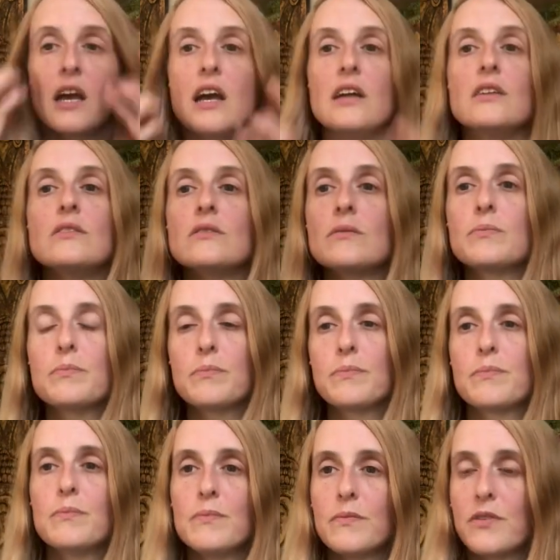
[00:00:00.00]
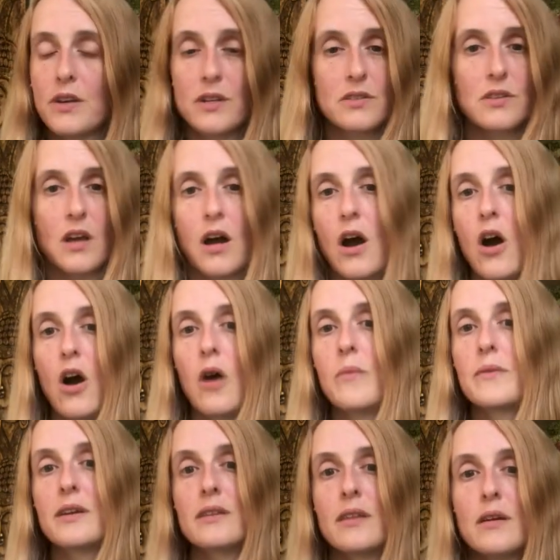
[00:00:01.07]
and things that are
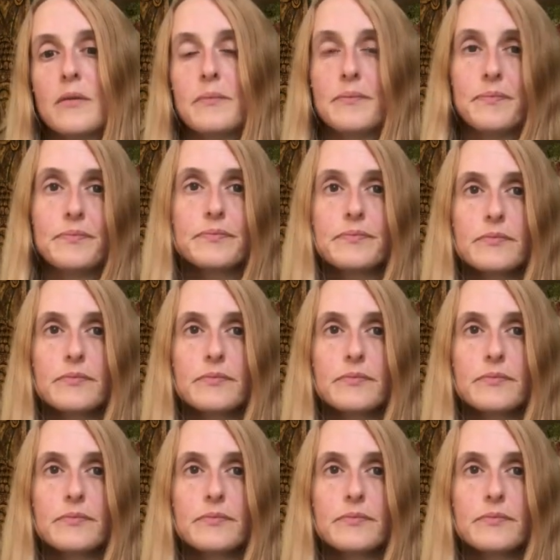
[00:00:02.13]
harming them.